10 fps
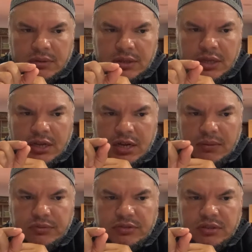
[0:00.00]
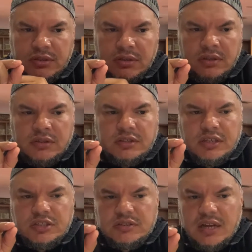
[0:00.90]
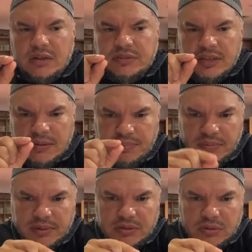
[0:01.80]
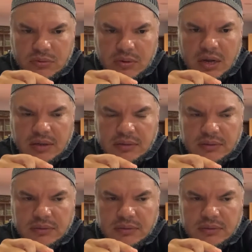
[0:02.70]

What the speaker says: It comes to teach us how to implement the Quran.